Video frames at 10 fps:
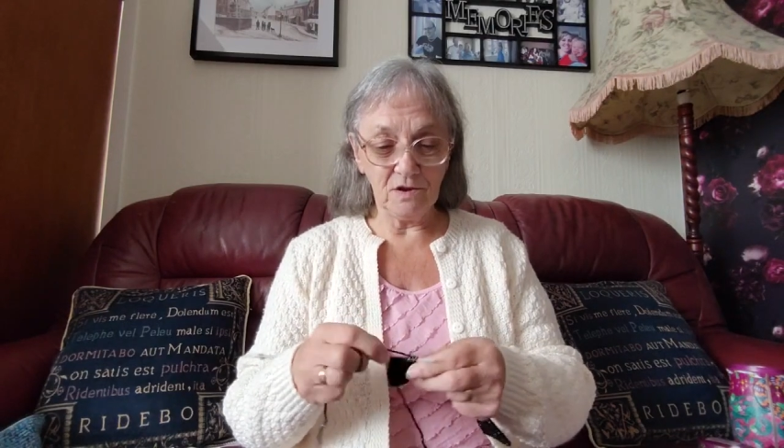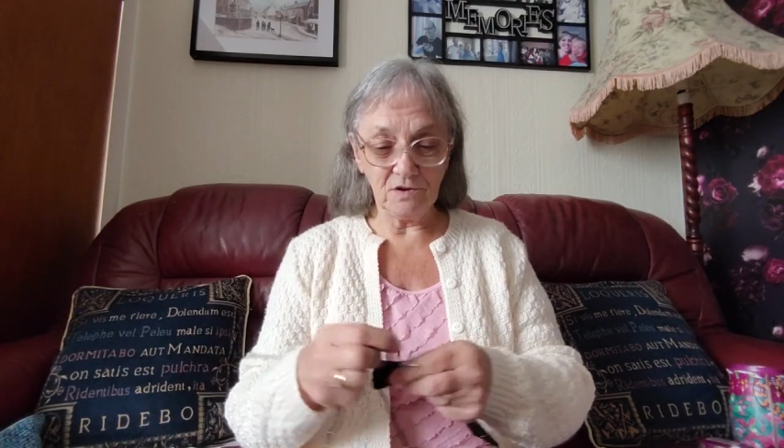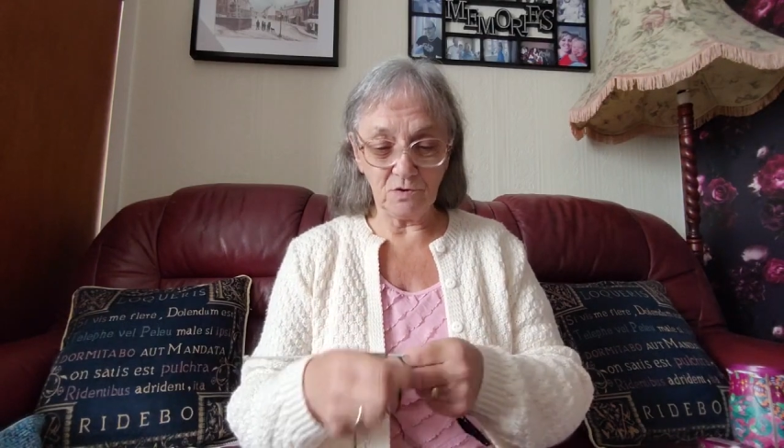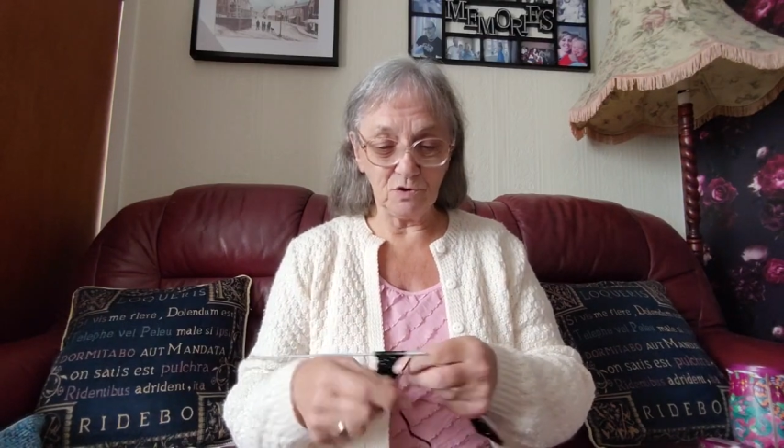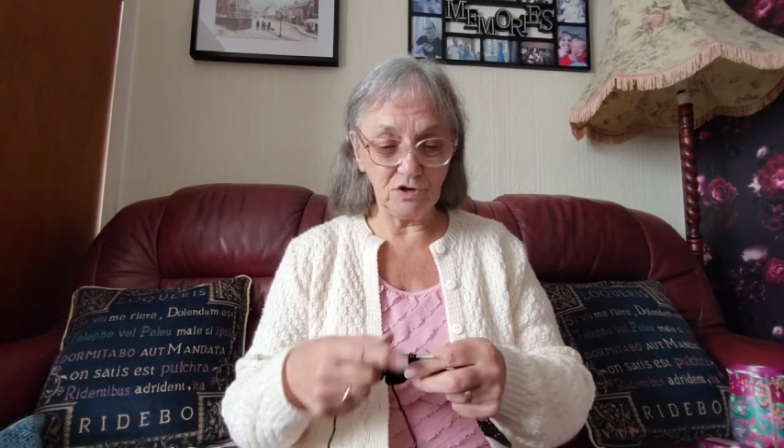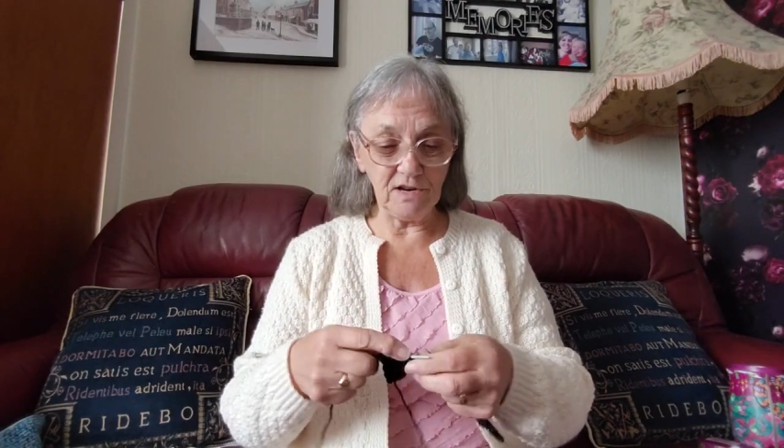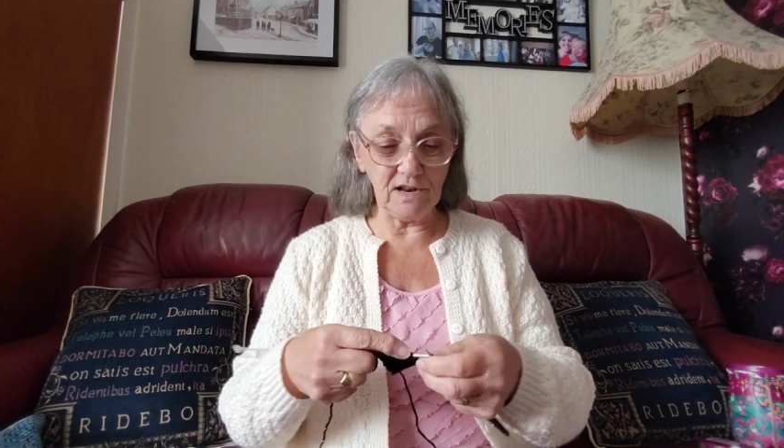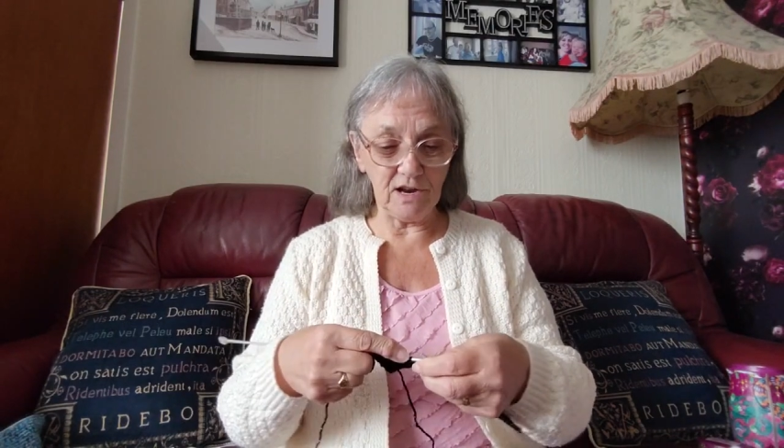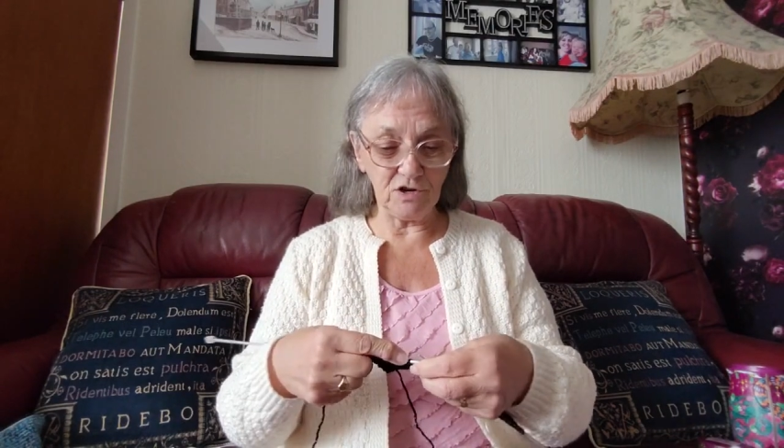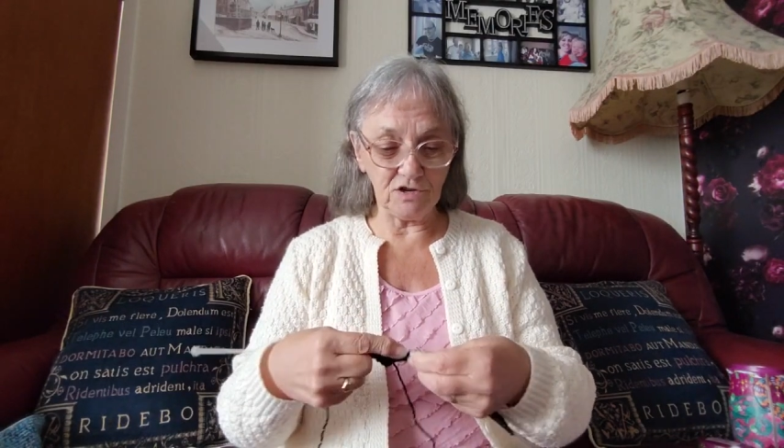So she
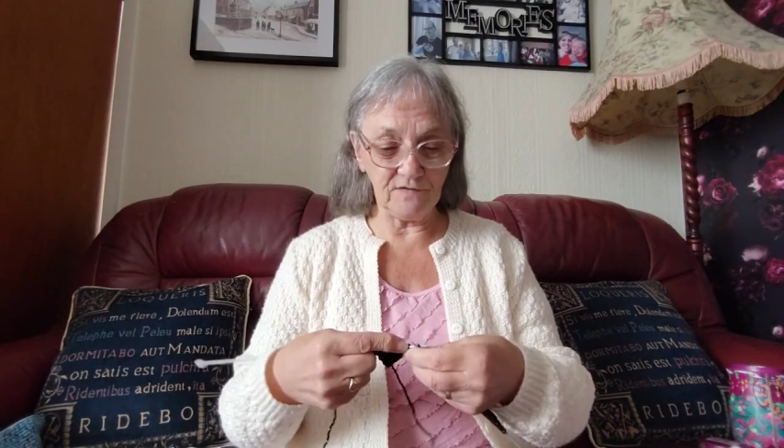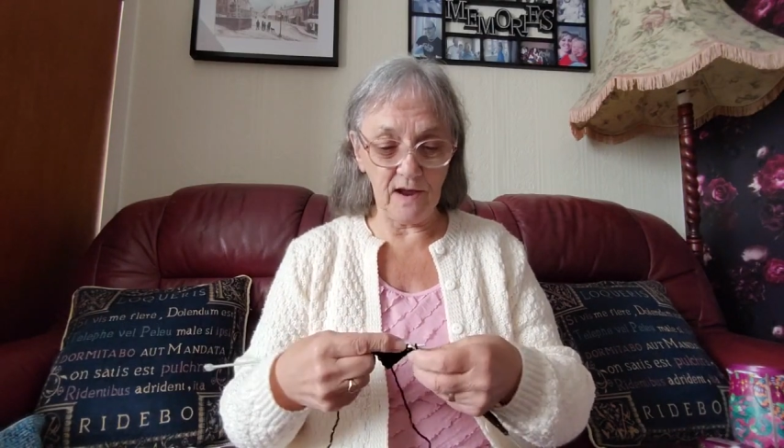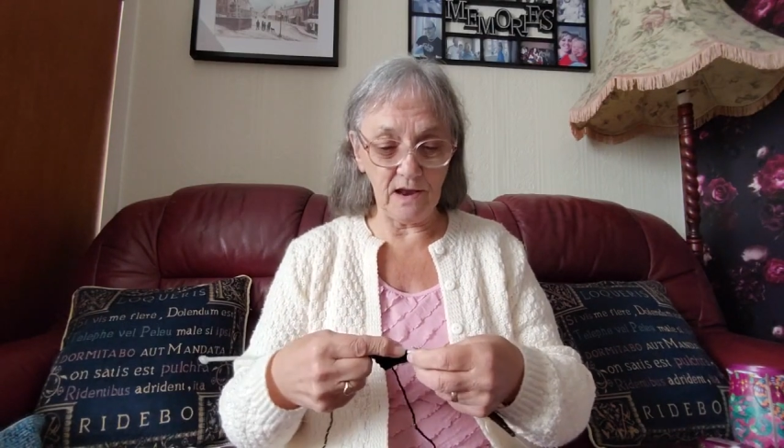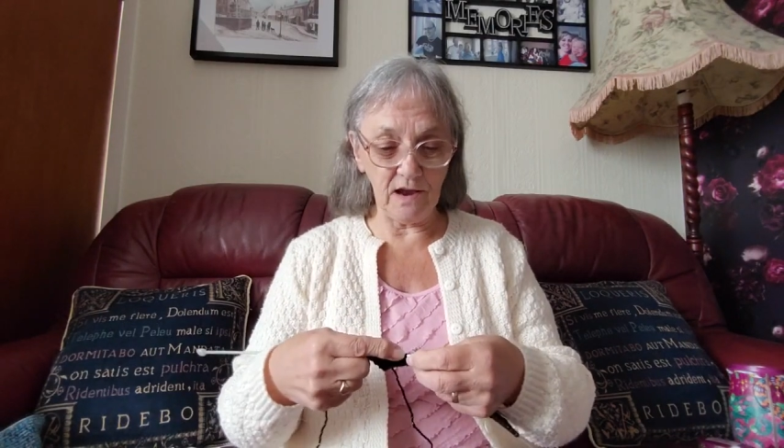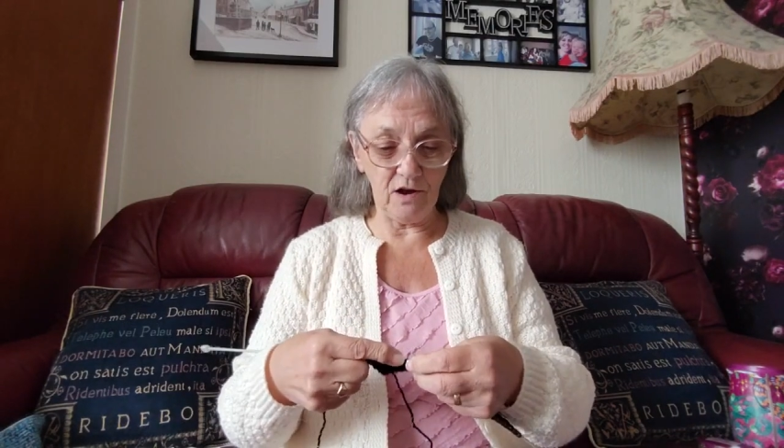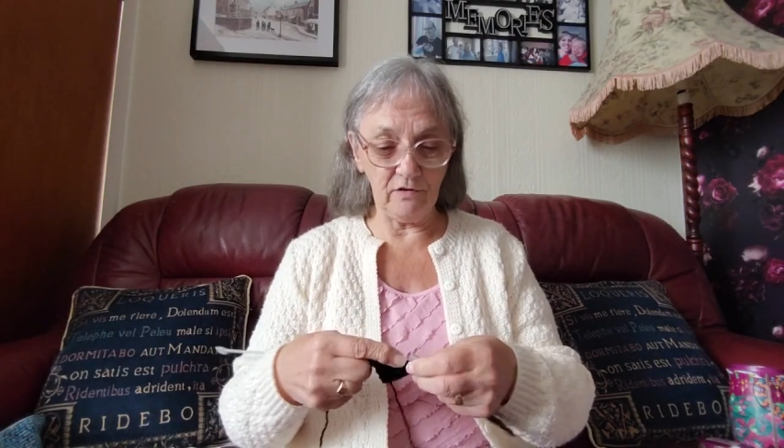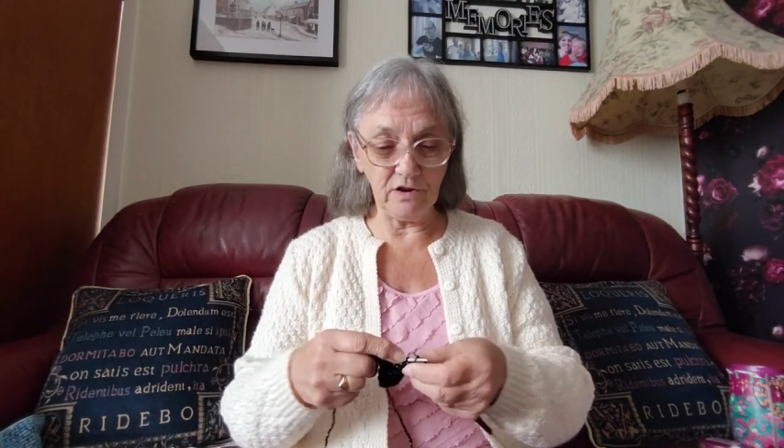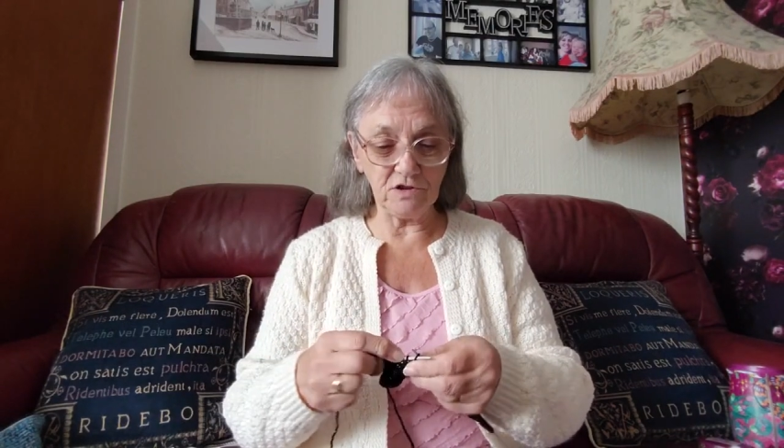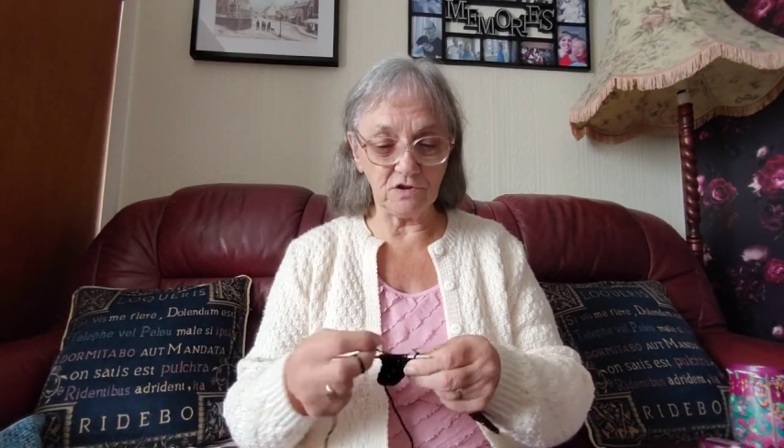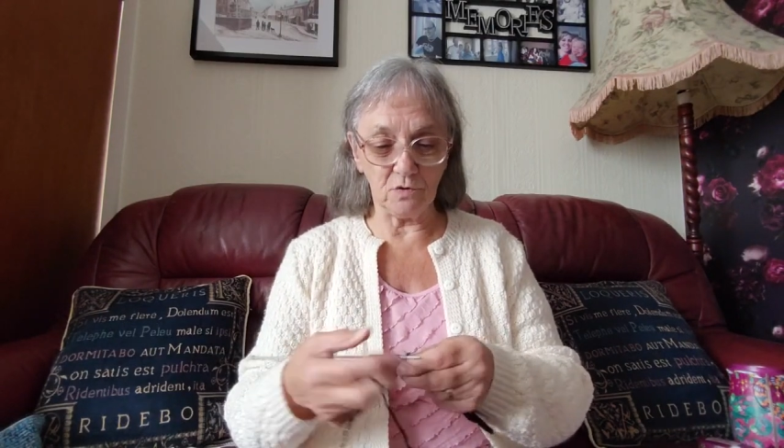did. She's finally got
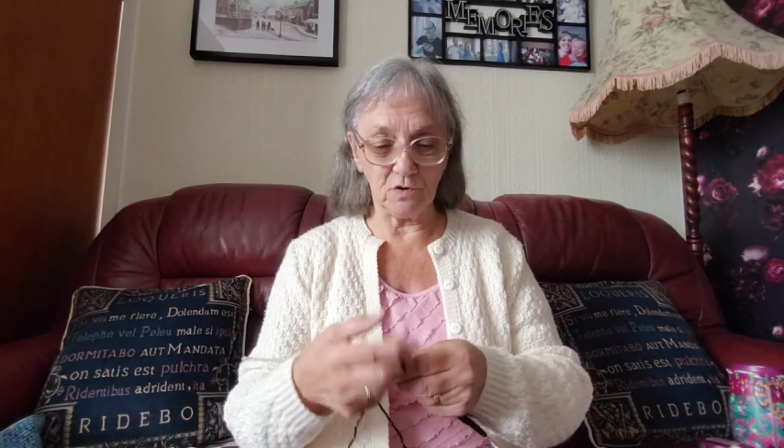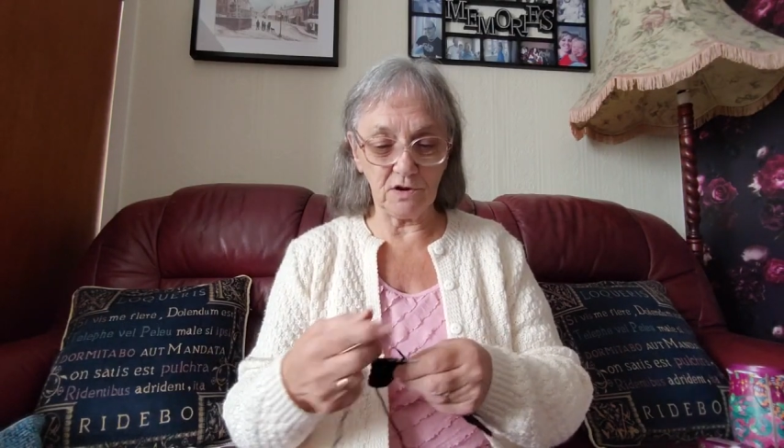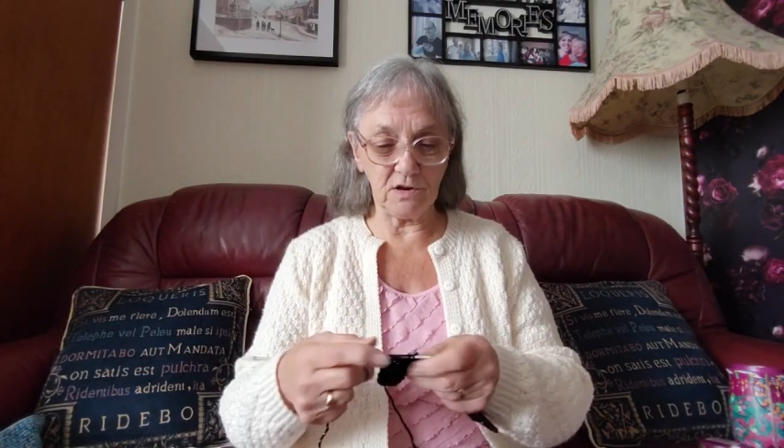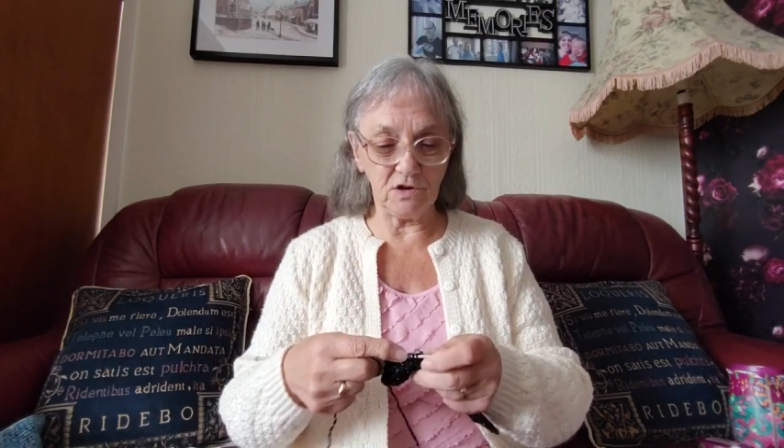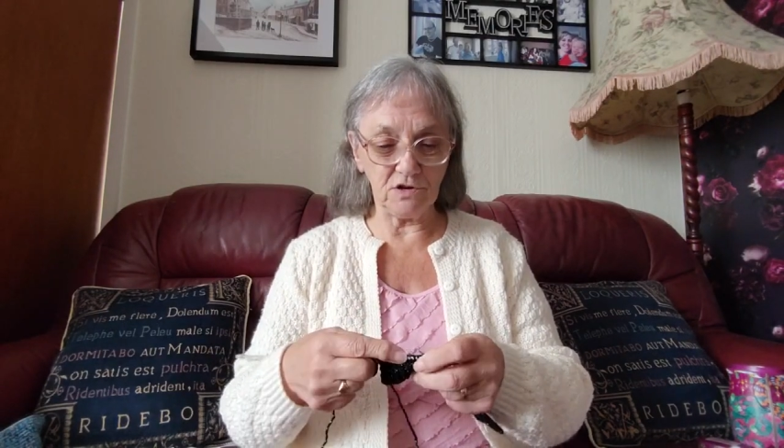it sorted and